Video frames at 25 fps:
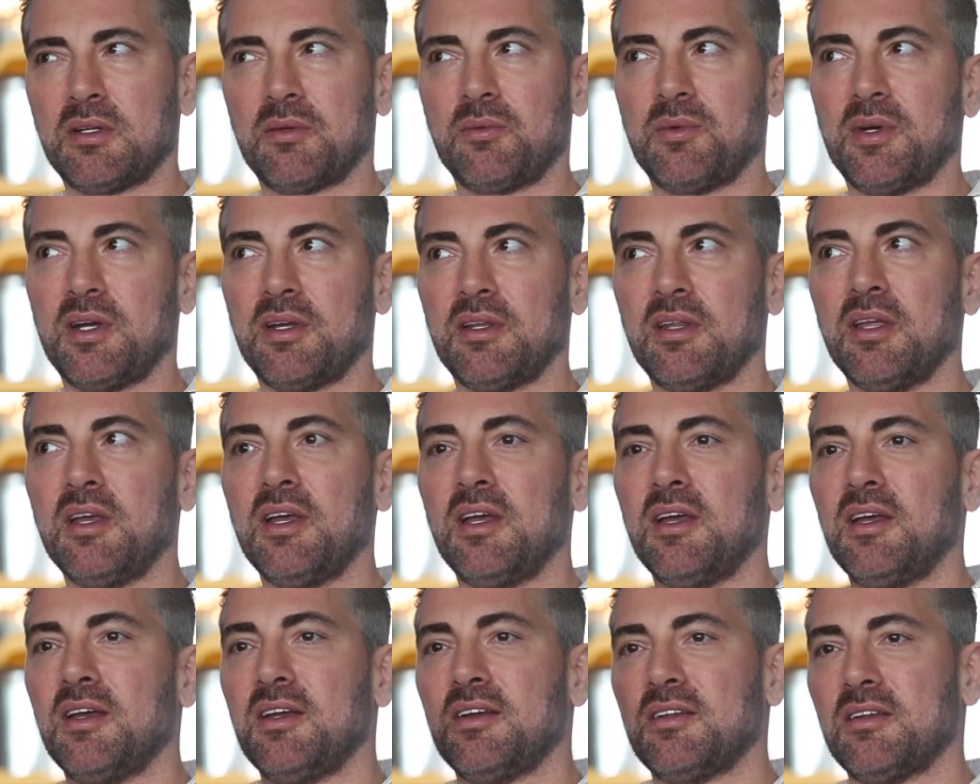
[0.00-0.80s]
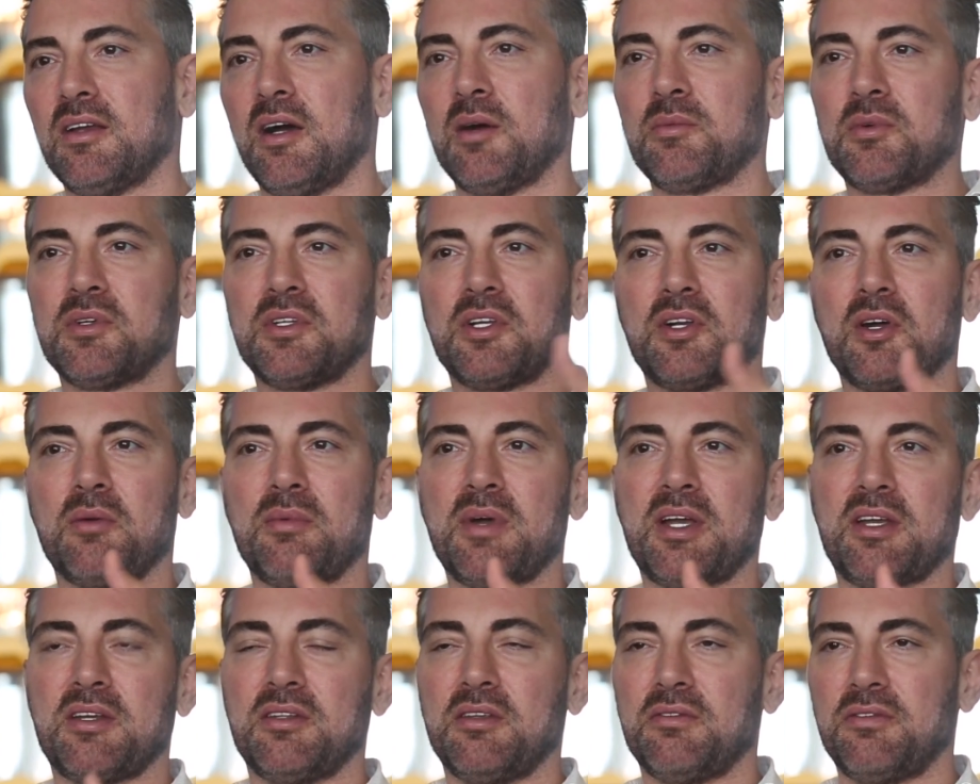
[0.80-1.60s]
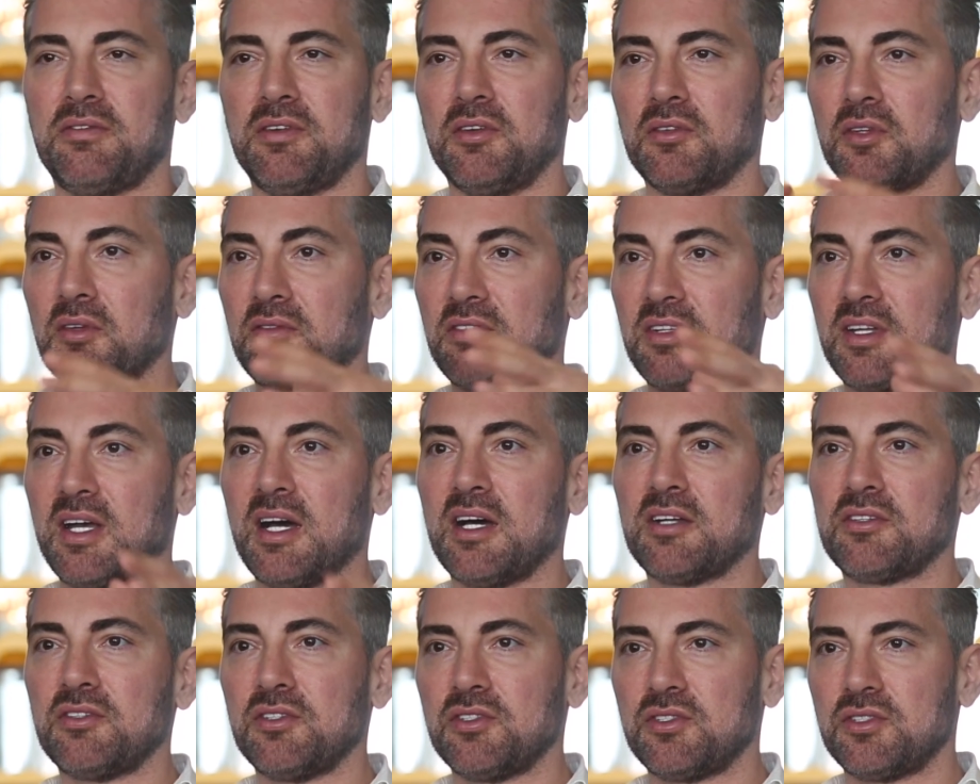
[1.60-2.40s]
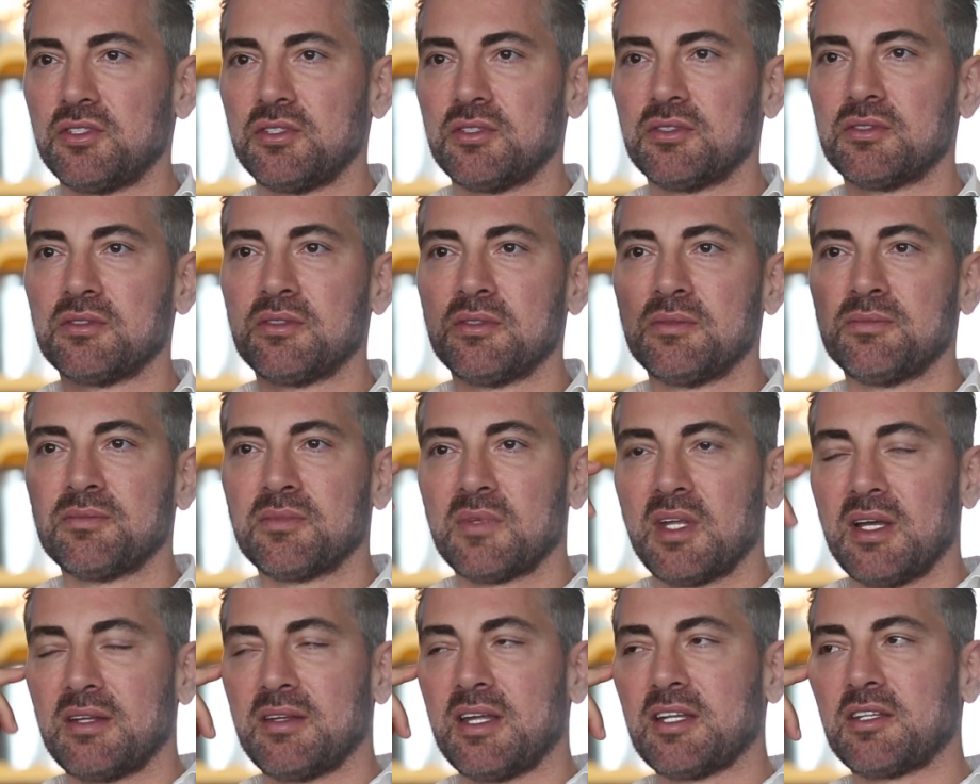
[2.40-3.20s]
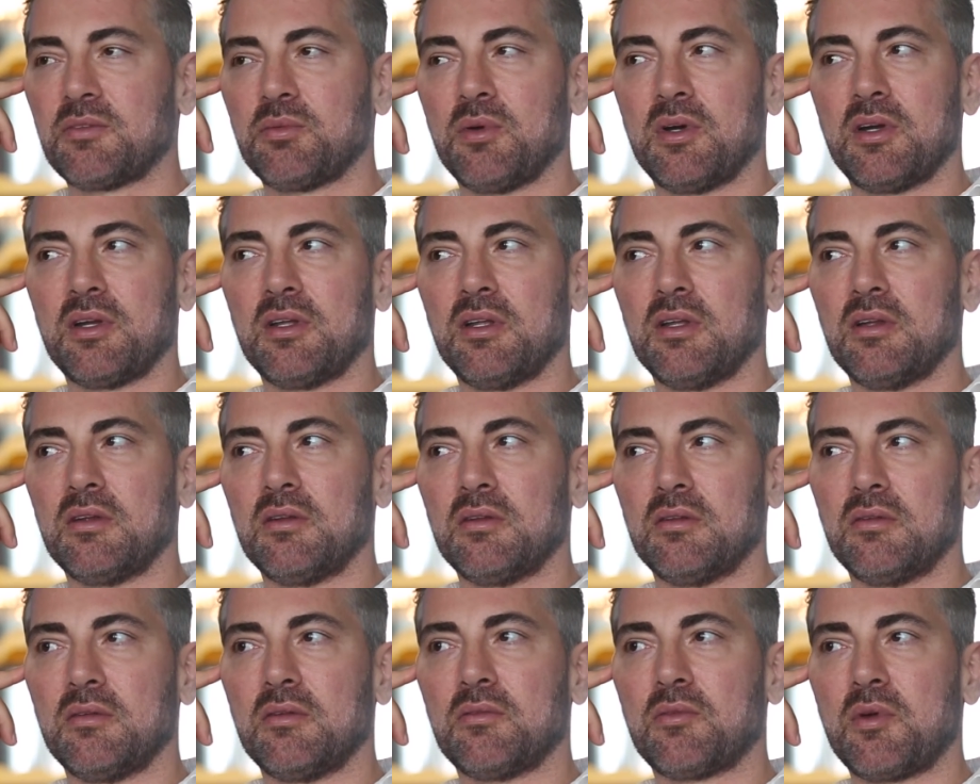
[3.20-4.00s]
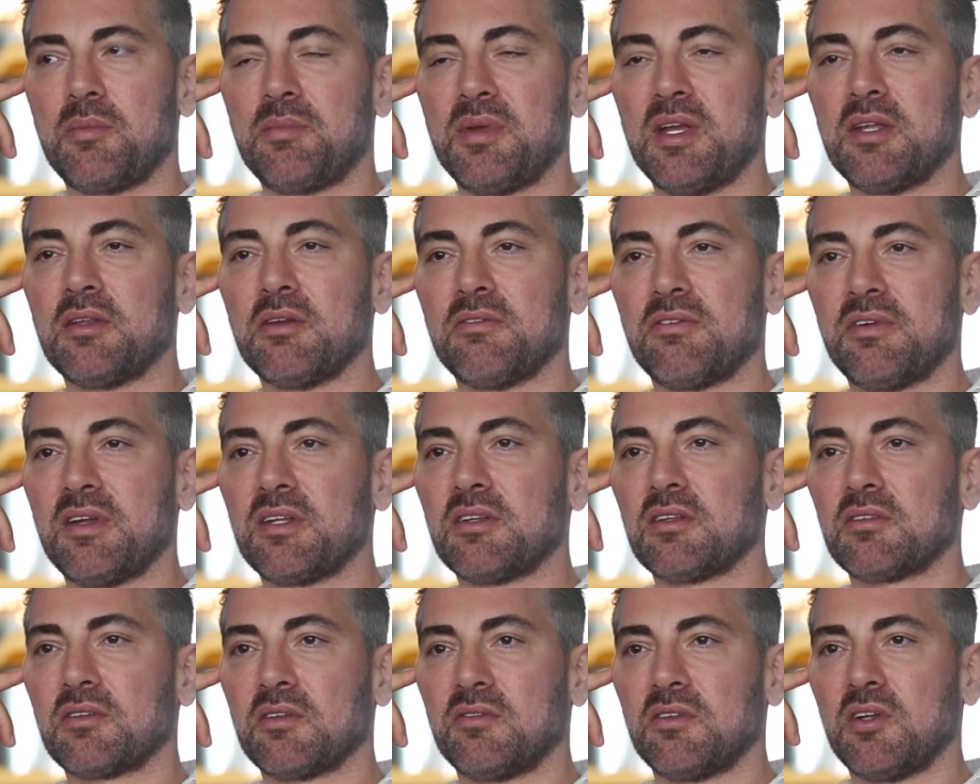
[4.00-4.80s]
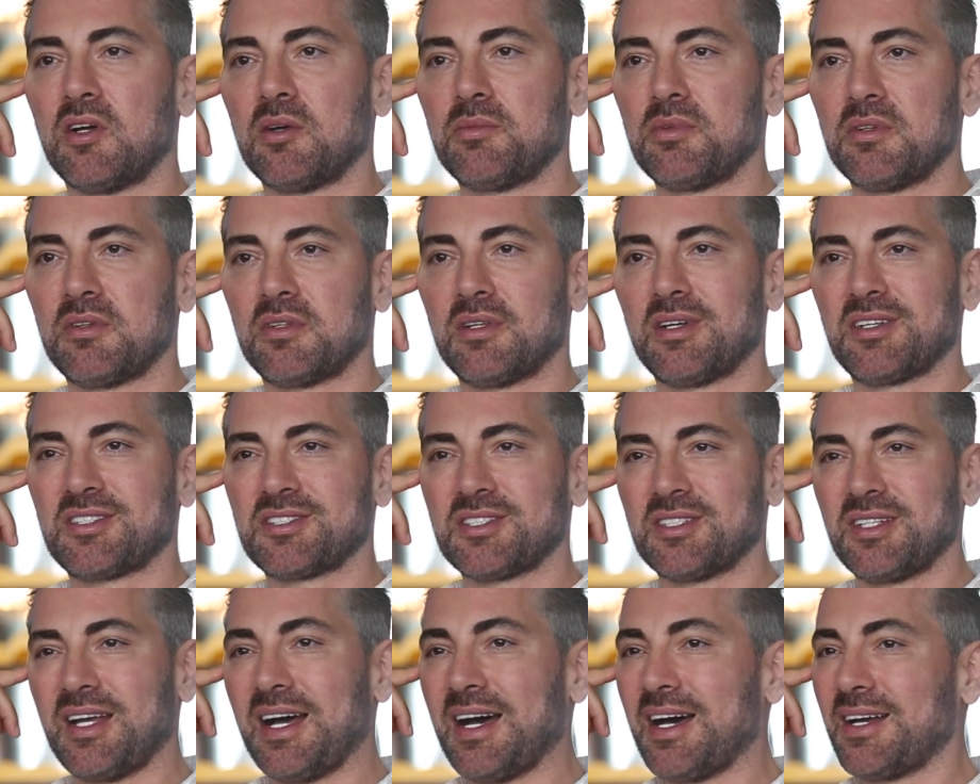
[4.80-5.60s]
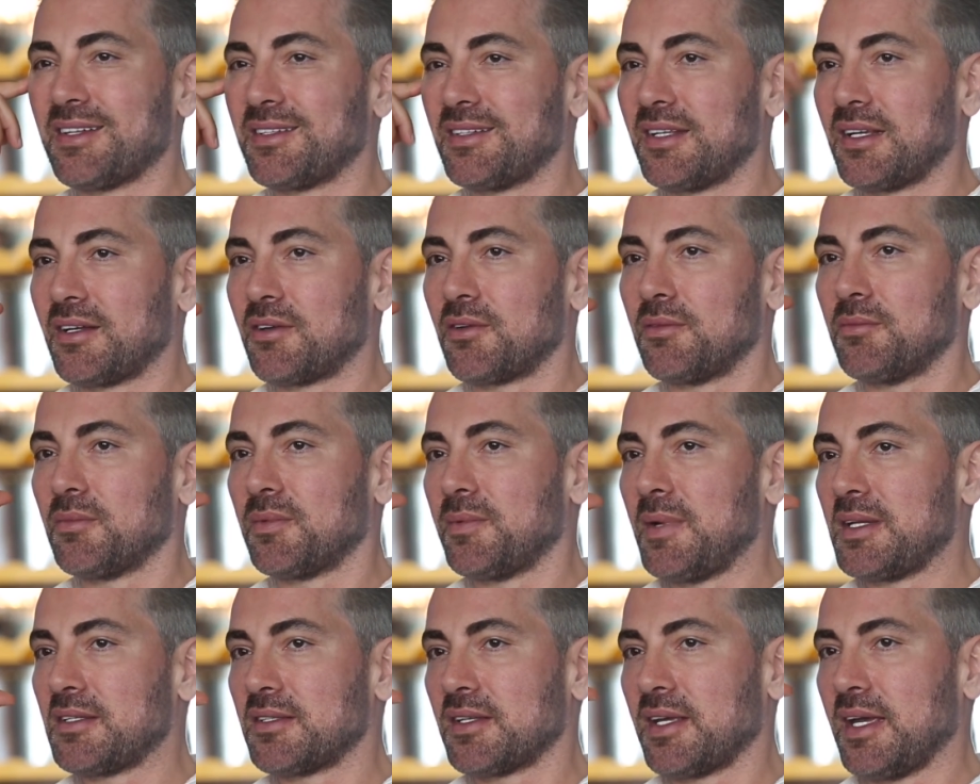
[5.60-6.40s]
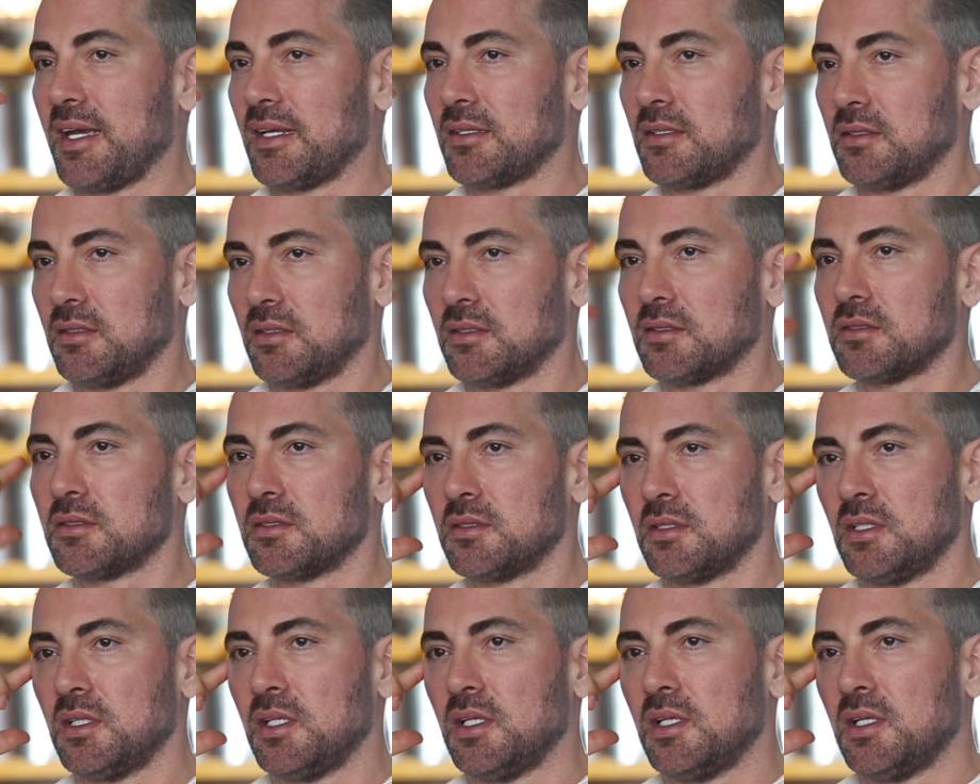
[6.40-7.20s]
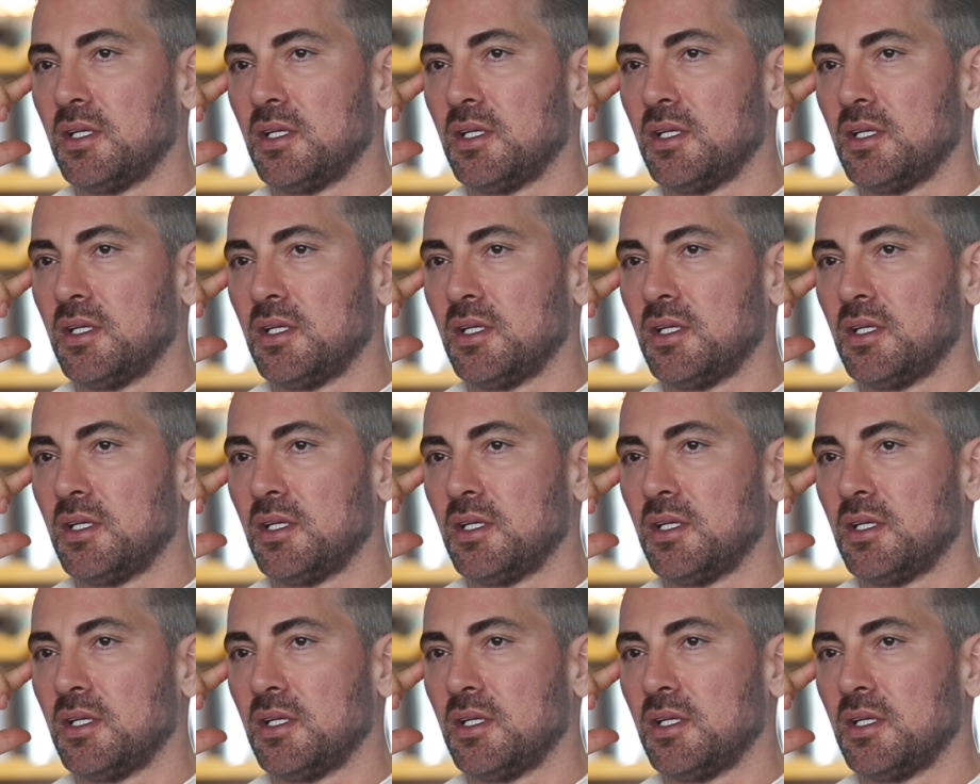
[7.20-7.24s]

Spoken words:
like, wait, I'm going to go back in the field of scar tissue. And that's why repeat offenders of liposuction aren't the best candidates.